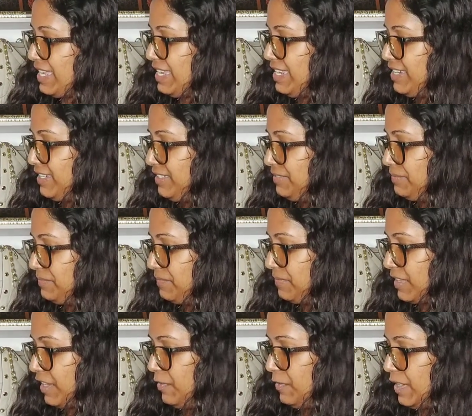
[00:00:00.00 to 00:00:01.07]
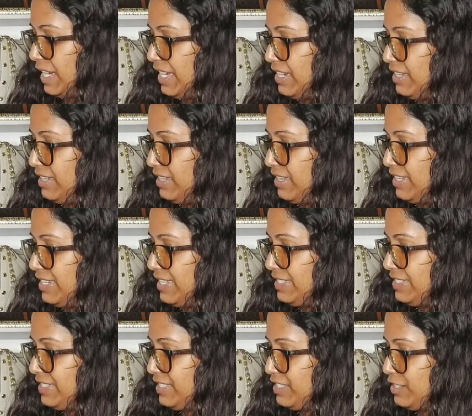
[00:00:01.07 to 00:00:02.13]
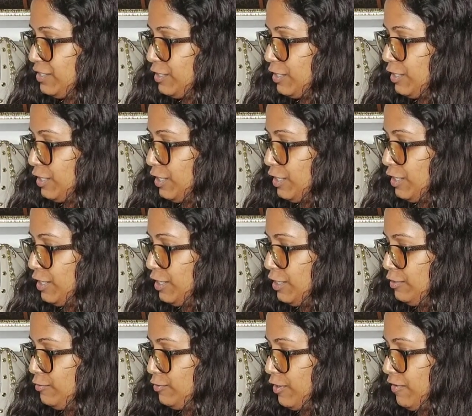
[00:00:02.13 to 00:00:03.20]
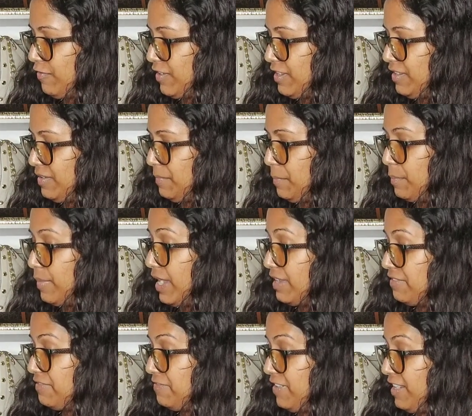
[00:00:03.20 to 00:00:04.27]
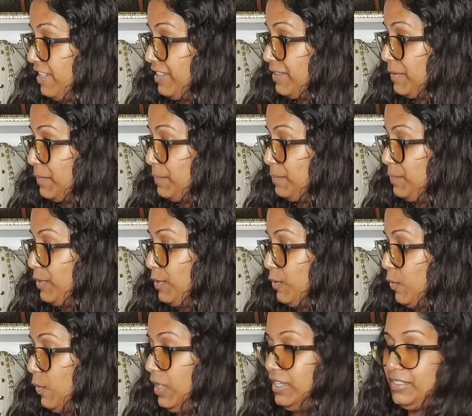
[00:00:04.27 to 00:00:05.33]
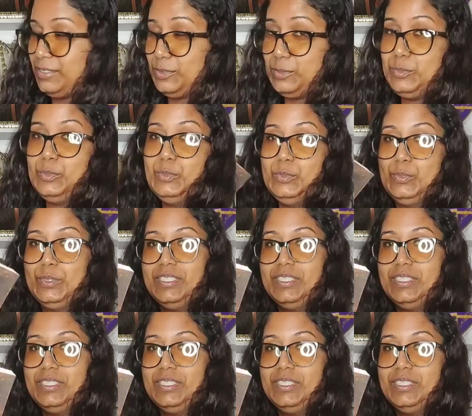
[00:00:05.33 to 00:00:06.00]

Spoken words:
Eden Reina, and it is Driven by Fire, book 1. Ooh.